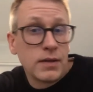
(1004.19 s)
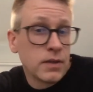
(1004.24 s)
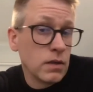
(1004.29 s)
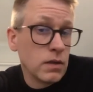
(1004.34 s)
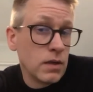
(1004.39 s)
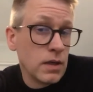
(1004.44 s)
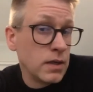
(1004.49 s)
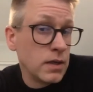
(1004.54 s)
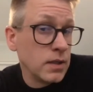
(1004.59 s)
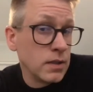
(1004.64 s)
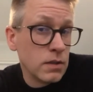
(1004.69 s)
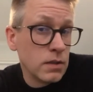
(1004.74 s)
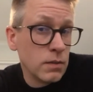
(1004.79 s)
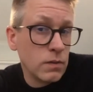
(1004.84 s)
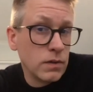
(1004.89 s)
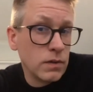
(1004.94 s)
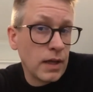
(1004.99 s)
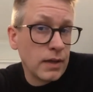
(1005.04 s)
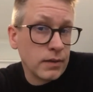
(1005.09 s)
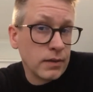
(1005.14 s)
So they
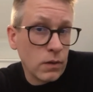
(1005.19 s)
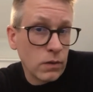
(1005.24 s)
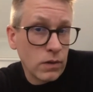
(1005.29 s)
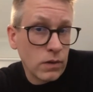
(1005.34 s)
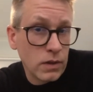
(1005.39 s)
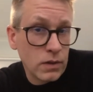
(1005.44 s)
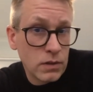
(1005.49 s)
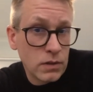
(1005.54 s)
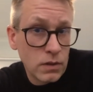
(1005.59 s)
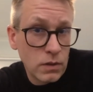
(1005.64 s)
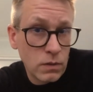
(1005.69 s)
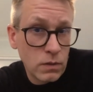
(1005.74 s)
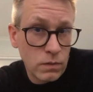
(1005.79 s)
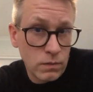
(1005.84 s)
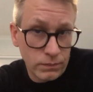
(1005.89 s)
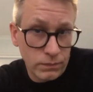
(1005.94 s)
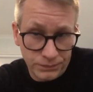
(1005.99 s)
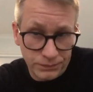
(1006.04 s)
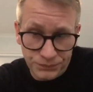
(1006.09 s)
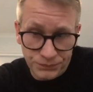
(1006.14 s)
distribute that token to
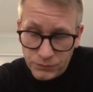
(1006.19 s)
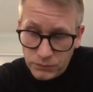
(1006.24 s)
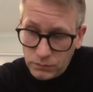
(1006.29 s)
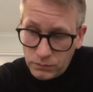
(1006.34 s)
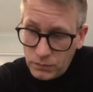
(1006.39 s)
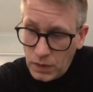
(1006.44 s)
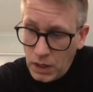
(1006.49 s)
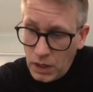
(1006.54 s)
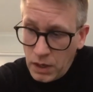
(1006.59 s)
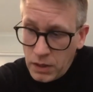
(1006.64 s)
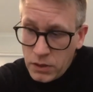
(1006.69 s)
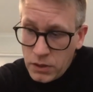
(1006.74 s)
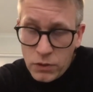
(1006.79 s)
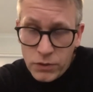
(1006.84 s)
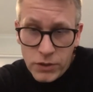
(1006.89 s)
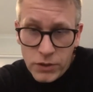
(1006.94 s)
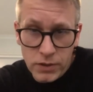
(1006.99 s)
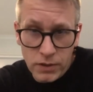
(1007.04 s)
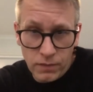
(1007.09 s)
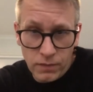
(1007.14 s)

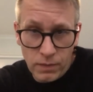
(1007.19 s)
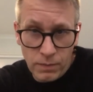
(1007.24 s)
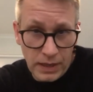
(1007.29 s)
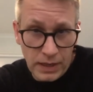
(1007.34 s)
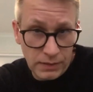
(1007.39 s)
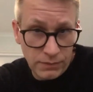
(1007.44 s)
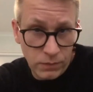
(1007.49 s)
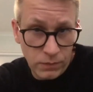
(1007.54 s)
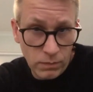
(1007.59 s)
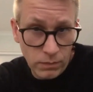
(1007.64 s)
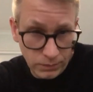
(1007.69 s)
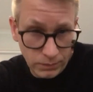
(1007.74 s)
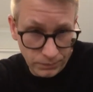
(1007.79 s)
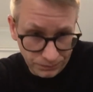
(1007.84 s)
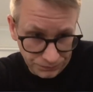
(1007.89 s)
users of the platform.